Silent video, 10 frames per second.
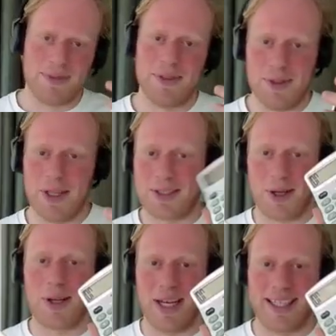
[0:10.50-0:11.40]
not
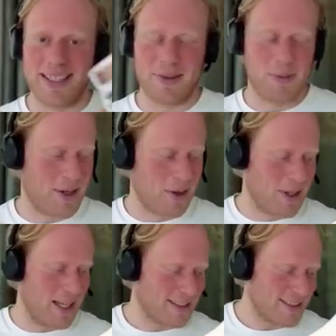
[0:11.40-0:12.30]
calculating it on my
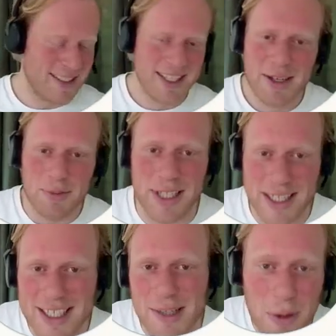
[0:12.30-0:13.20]
calculator, but
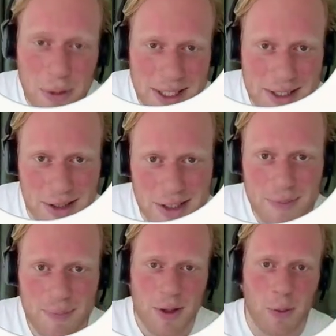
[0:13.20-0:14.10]
actually by research.
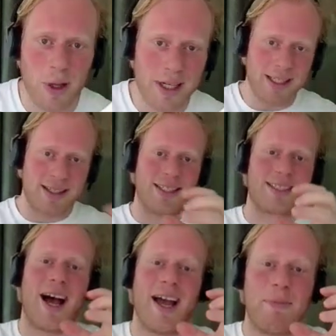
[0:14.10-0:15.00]
What I did is
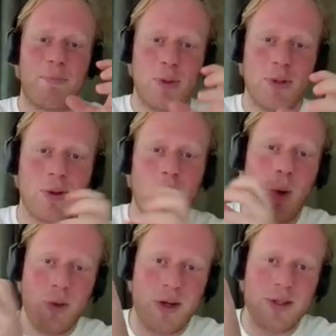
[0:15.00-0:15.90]
I pulled
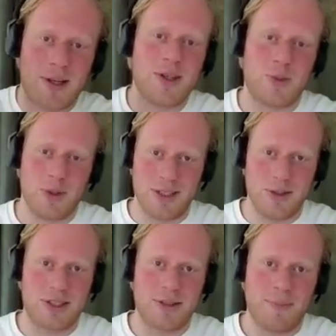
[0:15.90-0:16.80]
all those closed won
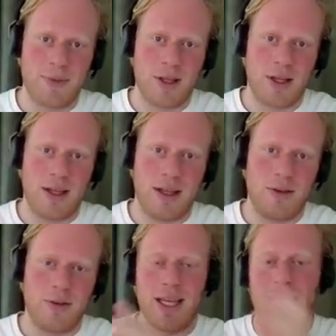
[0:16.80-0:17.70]
deals
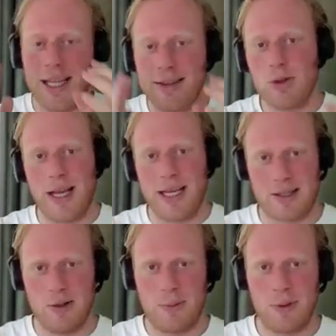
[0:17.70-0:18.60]
into
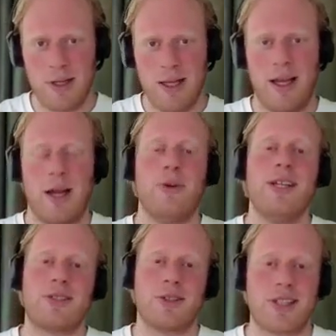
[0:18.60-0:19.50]
Baseloop. I
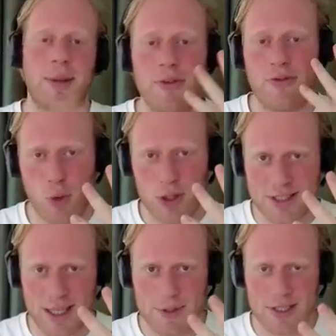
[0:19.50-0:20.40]
researched them in 4
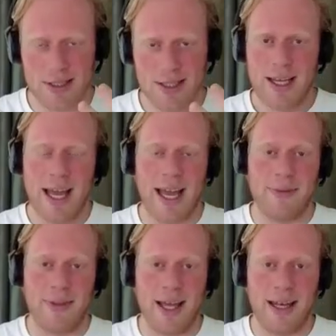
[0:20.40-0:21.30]
steps,
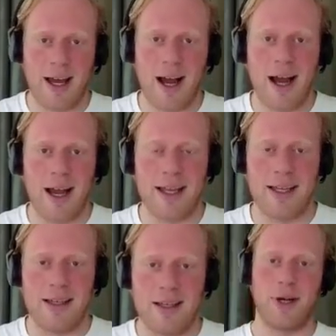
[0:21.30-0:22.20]
and then
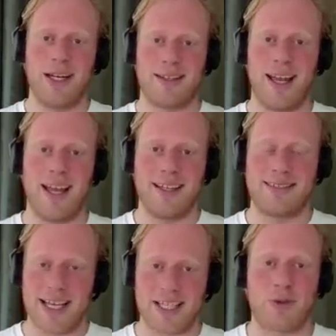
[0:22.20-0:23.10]
I created a
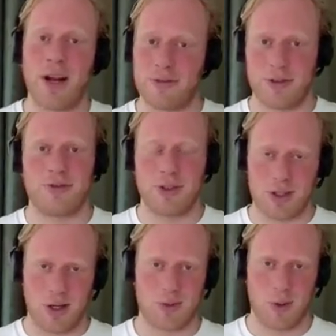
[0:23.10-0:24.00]
task for every of those
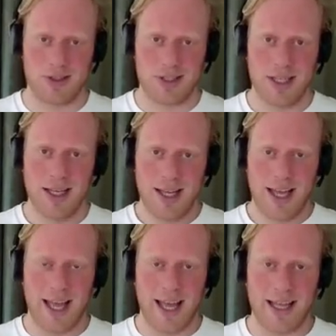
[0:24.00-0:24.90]
closed ones.
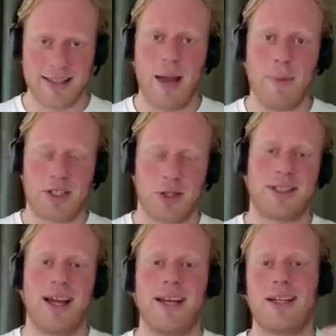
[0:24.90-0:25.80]
And I made sure
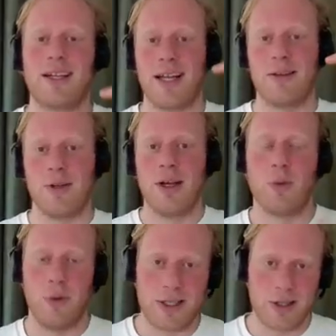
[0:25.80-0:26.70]
that I can
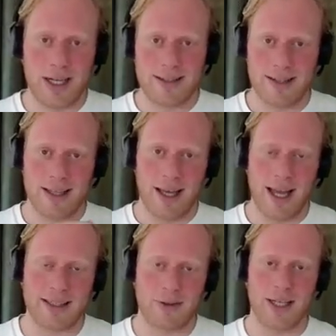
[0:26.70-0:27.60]
reconnect
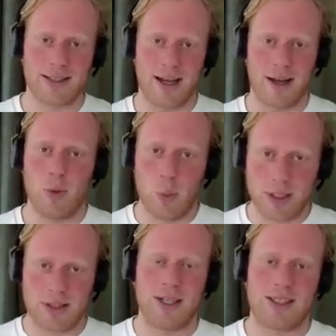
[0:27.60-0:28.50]
at the right time
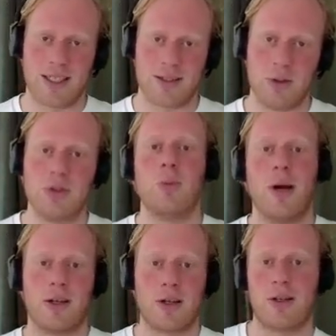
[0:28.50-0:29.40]
with the right signal to
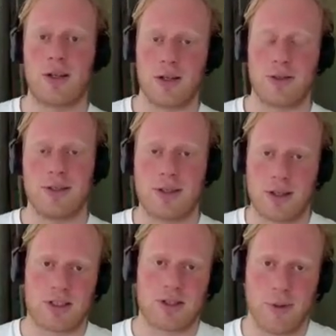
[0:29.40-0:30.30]
my current
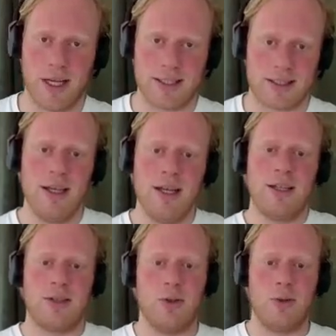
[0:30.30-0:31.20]
customer base
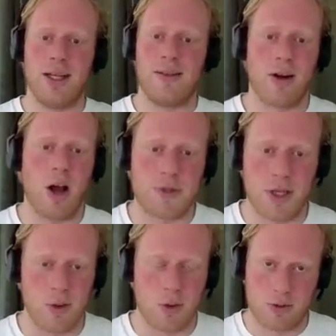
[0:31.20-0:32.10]
to either
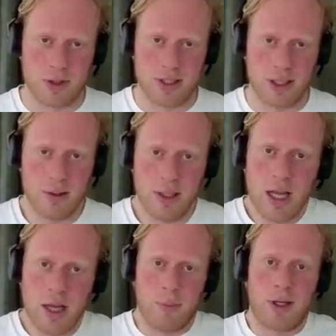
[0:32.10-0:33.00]
upsell or cross-sell.
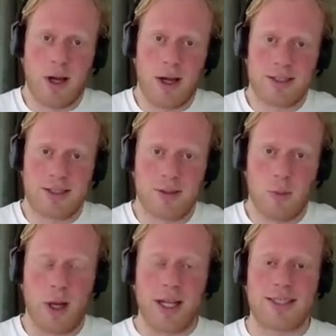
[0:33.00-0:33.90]
Because
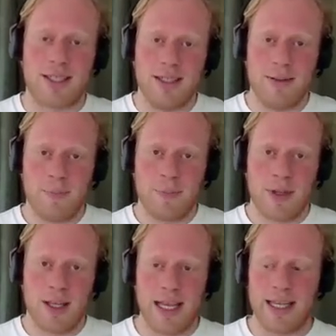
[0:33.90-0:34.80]
what I see
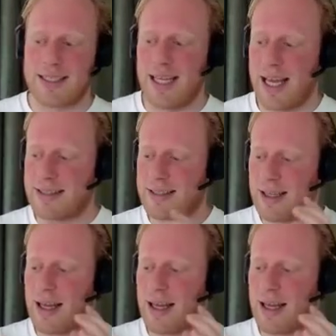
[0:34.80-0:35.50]
is that